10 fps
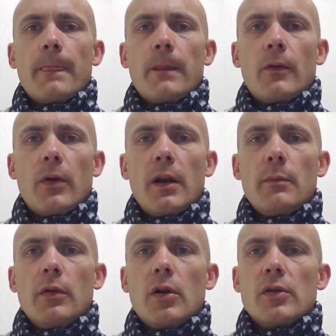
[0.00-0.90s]
The
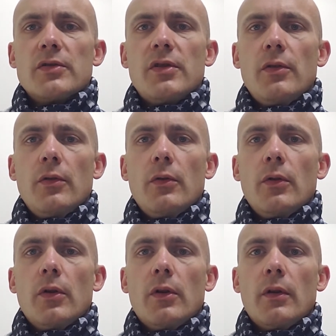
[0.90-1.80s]
credit belongs
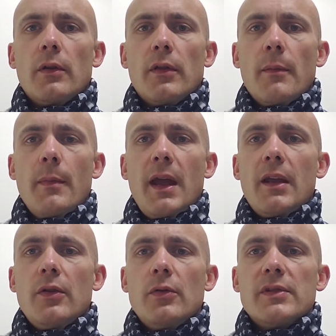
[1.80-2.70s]
to the
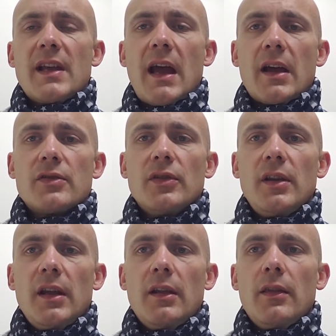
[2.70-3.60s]
man who is
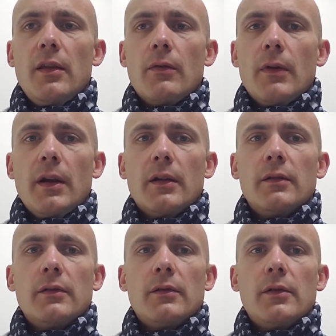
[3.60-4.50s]
actually in the arena,
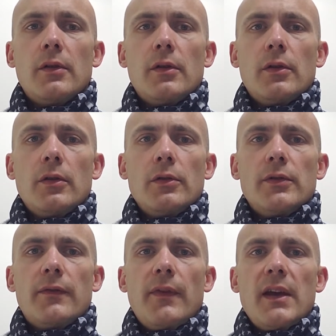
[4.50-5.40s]

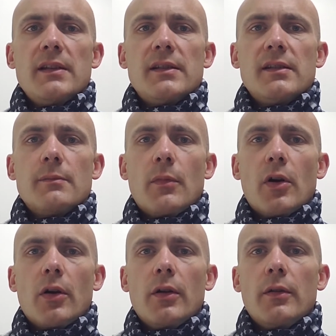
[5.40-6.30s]
whose face is
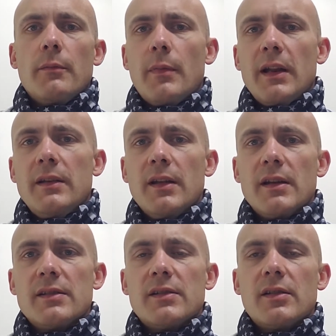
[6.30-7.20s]
marred by
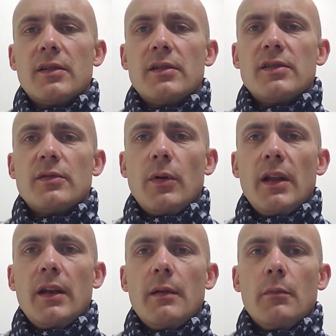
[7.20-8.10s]
dust,
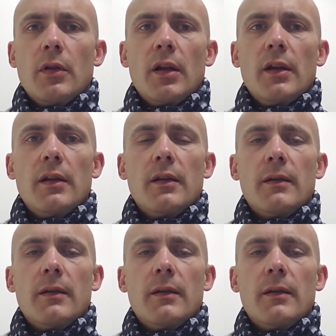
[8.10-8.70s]
sweat, and blood,